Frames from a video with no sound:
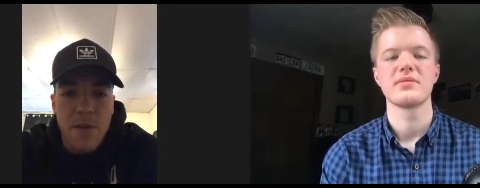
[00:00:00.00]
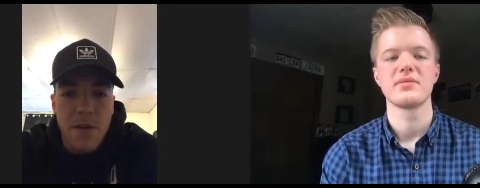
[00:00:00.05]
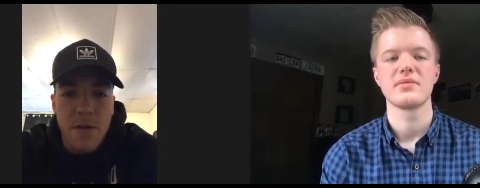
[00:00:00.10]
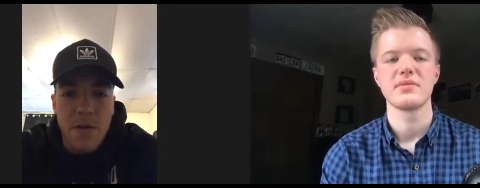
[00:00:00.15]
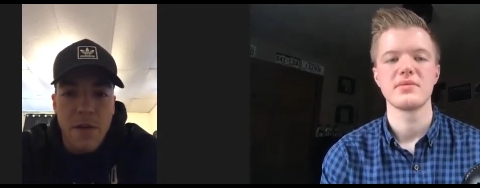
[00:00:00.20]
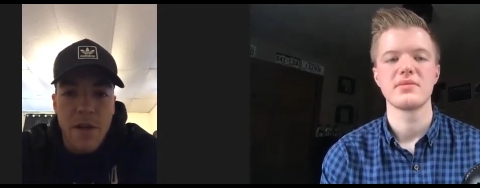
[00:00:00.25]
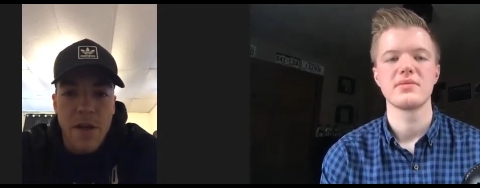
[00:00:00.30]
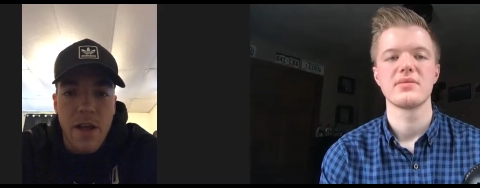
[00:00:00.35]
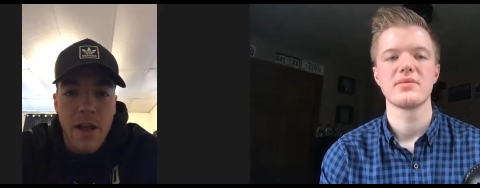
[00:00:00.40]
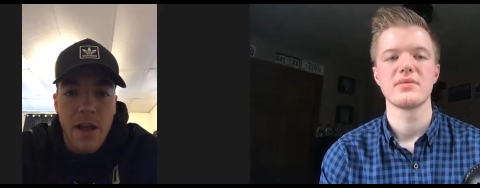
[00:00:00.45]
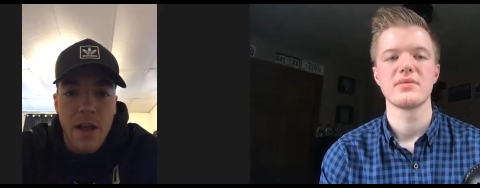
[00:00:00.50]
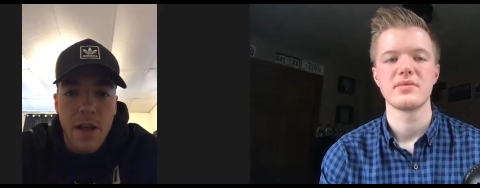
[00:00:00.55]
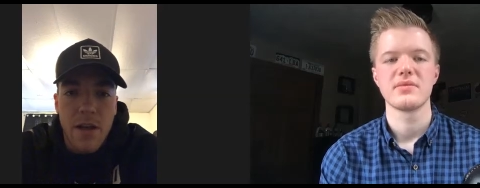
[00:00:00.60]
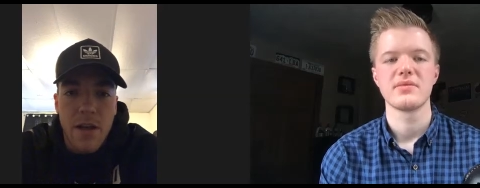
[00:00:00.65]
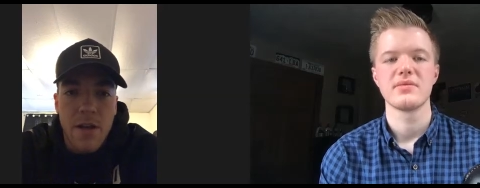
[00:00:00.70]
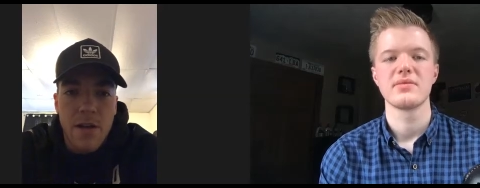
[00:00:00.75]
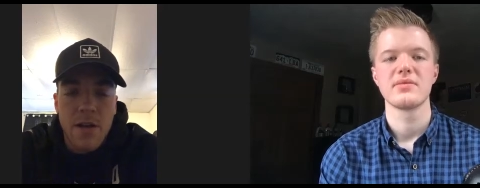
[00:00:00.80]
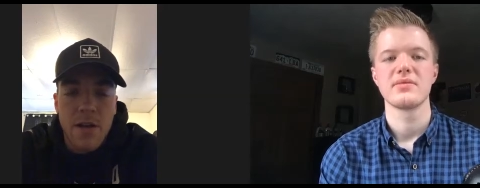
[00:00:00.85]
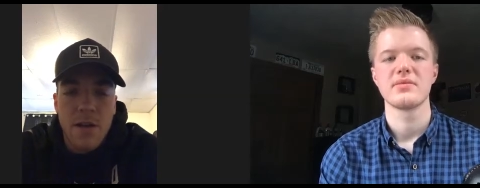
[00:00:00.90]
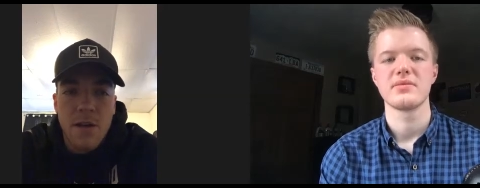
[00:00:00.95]
Speaker 1: They were
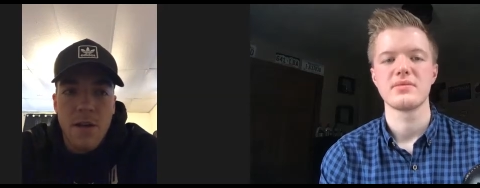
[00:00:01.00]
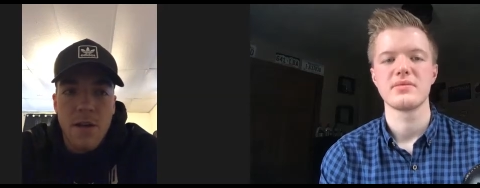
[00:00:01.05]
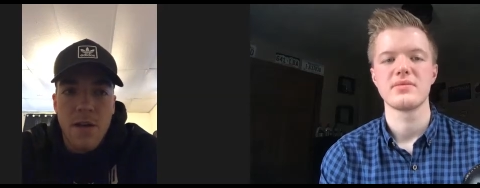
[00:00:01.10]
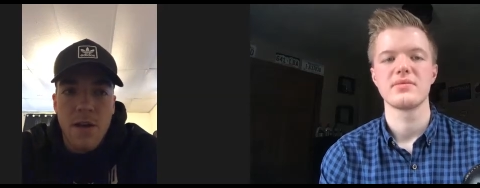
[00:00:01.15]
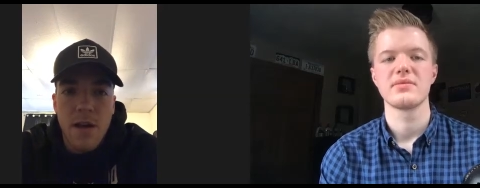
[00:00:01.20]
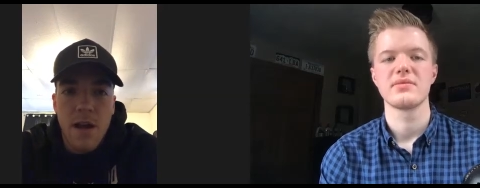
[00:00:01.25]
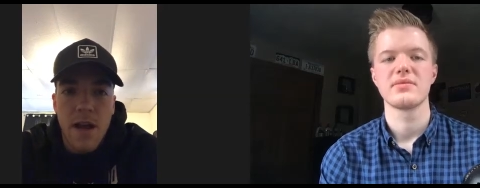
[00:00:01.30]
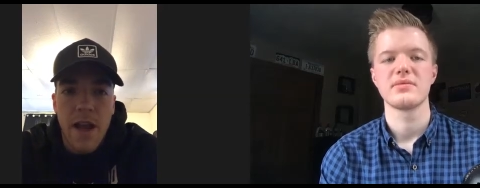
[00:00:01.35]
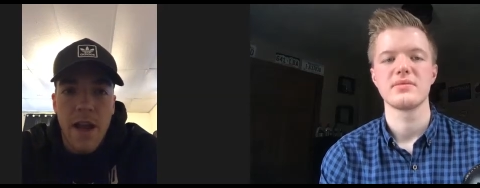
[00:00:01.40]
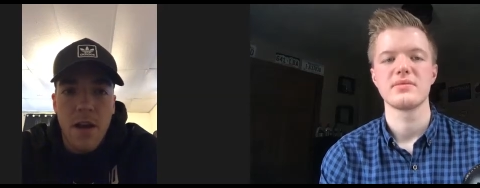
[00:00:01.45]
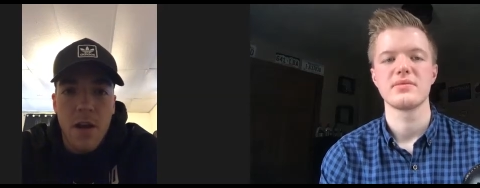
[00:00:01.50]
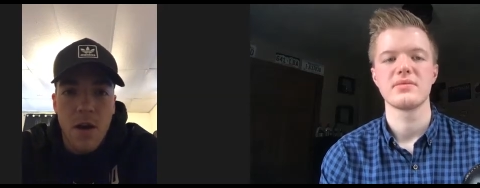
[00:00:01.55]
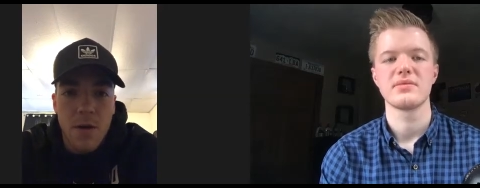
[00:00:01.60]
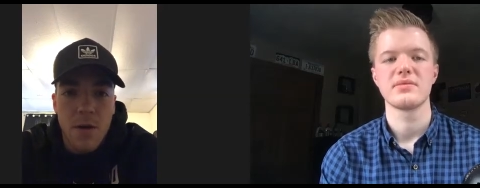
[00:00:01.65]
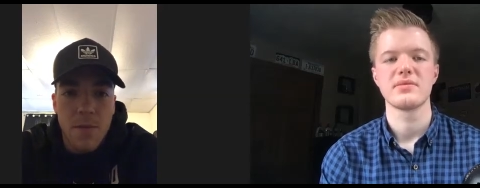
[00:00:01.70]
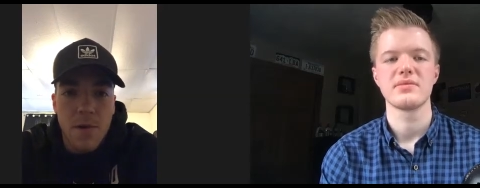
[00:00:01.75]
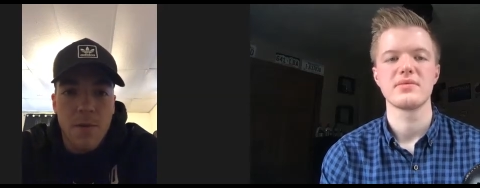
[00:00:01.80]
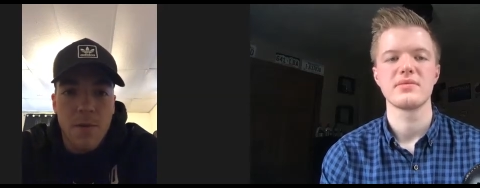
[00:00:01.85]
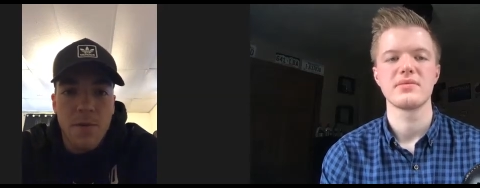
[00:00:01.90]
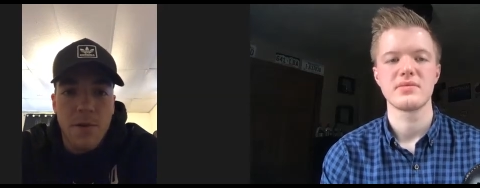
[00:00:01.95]
in Ann
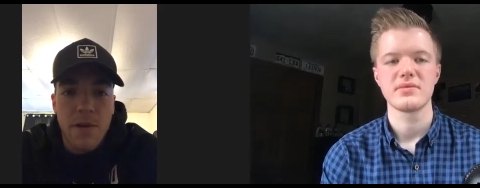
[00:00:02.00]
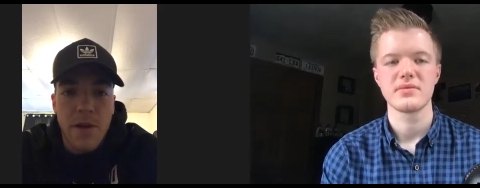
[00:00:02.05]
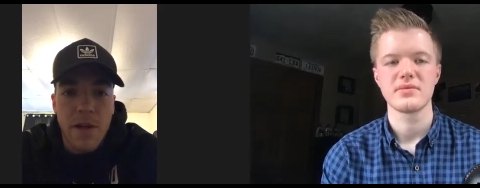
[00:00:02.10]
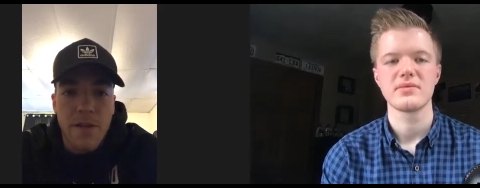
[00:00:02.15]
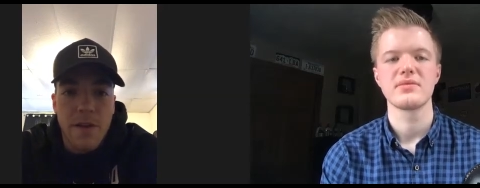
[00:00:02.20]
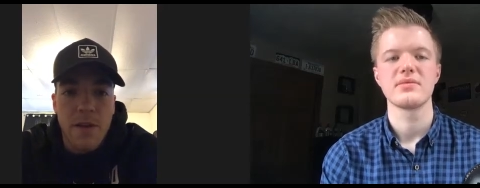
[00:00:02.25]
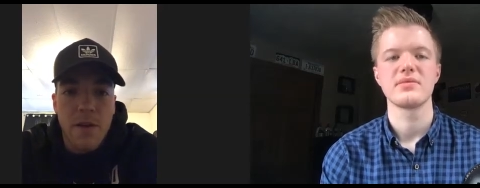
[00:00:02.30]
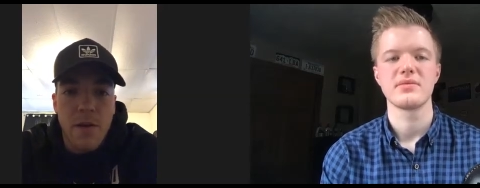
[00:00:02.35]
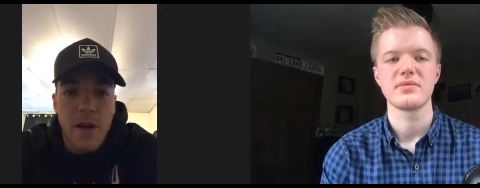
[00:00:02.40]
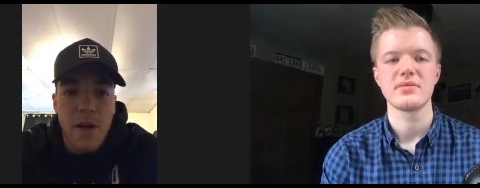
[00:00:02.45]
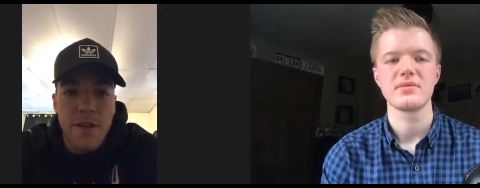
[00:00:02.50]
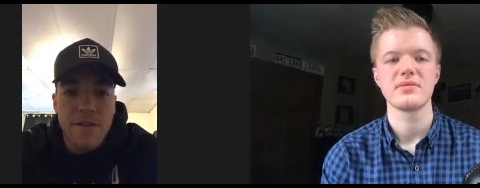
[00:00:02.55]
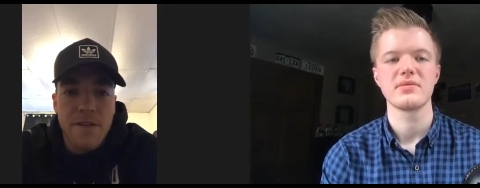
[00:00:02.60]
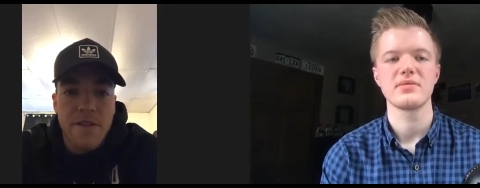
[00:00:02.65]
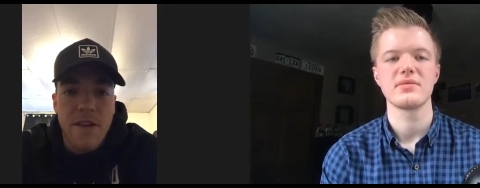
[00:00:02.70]
Arbor playing the U.S.